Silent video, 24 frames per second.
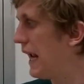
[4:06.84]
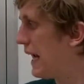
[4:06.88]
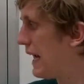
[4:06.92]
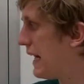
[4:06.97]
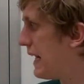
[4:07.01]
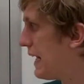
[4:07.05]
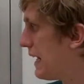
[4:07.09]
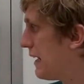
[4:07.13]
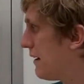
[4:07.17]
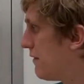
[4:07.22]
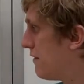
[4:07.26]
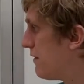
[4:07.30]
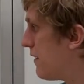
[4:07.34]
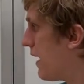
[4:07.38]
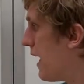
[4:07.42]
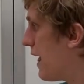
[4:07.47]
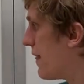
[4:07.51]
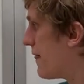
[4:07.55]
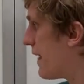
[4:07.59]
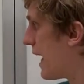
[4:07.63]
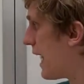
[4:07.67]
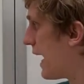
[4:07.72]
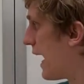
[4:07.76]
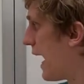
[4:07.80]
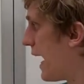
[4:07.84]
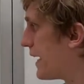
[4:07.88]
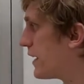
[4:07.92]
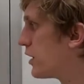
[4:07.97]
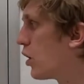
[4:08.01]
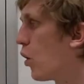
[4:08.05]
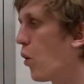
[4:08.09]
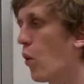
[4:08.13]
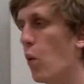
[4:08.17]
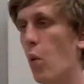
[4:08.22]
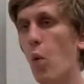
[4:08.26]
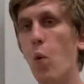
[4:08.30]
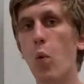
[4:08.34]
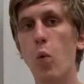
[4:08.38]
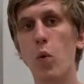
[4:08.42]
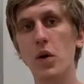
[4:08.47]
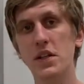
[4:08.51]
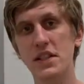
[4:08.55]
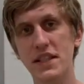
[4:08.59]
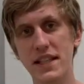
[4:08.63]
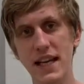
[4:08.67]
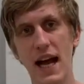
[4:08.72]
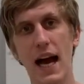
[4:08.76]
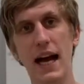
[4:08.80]
If that angle
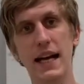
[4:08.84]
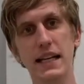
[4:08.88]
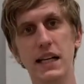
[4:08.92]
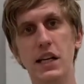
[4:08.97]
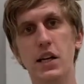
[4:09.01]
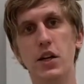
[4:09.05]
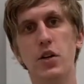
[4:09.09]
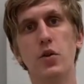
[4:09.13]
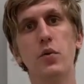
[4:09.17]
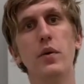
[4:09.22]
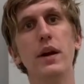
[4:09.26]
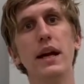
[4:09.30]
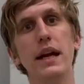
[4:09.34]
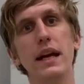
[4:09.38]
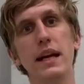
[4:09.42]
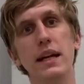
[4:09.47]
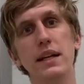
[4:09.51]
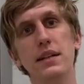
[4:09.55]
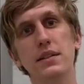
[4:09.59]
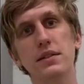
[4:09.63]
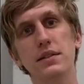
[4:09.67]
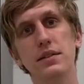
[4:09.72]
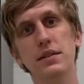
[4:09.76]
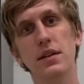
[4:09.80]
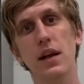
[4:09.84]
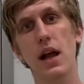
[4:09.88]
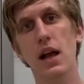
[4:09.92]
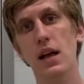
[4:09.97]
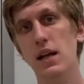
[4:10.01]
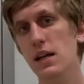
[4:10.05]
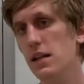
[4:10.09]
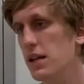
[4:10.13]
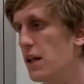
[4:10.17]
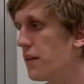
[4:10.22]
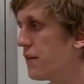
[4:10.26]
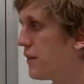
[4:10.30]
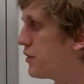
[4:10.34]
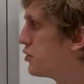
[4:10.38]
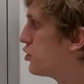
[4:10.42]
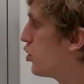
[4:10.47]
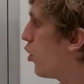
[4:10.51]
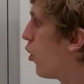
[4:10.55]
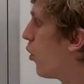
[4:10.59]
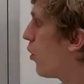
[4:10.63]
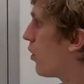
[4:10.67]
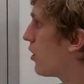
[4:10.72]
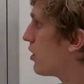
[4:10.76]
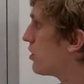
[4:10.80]
was 90 degrees, then the
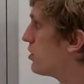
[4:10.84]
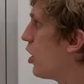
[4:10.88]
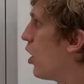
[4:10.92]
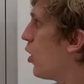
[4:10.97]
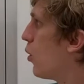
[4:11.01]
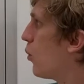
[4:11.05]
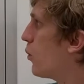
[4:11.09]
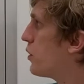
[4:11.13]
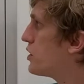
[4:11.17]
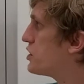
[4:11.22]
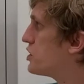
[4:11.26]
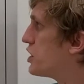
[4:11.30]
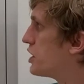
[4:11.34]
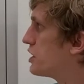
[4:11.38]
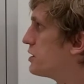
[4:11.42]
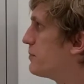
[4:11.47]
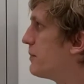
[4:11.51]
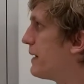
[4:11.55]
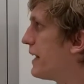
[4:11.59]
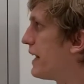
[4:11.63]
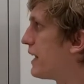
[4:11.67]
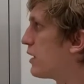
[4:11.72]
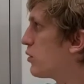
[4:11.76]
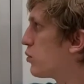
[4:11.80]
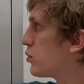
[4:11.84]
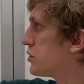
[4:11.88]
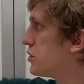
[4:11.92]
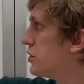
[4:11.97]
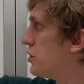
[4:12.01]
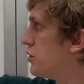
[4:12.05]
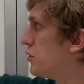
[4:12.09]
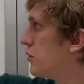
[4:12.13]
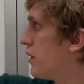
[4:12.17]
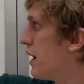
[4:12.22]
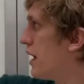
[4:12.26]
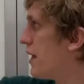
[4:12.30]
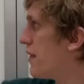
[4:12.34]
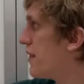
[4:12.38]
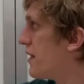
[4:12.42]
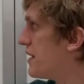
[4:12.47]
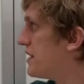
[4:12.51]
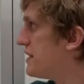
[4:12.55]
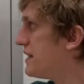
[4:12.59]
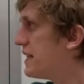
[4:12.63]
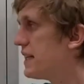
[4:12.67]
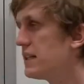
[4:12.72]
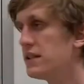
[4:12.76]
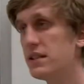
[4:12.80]
torque would just be equal to the
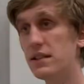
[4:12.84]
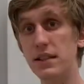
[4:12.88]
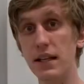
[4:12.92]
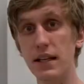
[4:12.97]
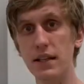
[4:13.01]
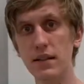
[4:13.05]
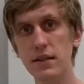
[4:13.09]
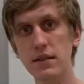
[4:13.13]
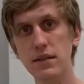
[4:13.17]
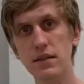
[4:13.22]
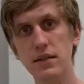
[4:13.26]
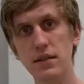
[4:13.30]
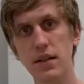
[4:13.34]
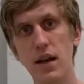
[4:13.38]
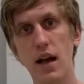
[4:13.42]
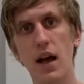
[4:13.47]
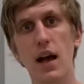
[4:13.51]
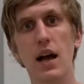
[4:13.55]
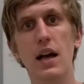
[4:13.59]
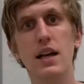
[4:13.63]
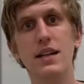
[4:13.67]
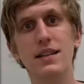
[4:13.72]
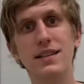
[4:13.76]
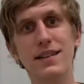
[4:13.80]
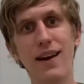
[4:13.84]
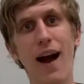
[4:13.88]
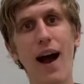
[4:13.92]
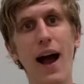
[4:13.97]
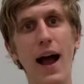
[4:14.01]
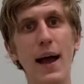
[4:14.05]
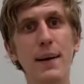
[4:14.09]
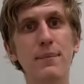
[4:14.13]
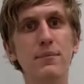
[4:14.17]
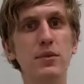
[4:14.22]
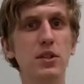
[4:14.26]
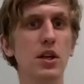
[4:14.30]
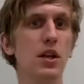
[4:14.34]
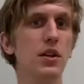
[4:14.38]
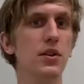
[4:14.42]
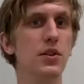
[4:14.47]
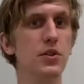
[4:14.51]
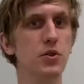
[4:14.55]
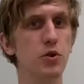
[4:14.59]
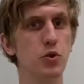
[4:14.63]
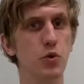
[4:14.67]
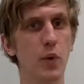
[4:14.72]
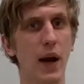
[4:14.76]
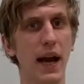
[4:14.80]
distance times the
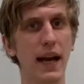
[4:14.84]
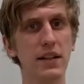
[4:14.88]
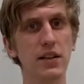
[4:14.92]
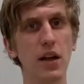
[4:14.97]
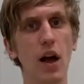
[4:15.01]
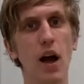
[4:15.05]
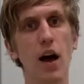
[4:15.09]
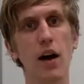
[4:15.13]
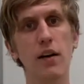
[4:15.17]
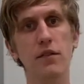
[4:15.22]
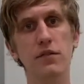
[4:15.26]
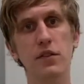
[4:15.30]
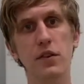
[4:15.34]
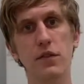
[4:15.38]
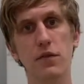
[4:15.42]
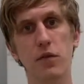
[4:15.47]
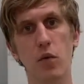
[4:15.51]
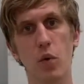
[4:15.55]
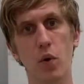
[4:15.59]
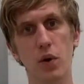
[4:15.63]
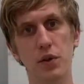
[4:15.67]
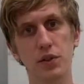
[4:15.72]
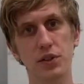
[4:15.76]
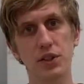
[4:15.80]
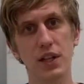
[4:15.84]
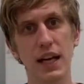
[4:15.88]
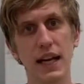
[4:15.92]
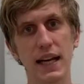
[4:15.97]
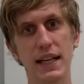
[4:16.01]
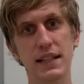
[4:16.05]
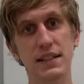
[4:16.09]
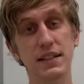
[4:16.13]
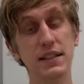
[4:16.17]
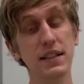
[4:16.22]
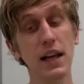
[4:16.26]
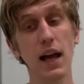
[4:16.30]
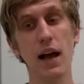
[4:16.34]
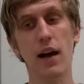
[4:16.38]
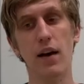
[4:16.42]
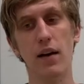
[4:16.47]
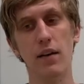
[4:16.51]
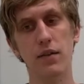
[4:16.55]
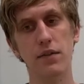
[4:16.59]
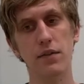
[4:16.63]
strength of the force itself.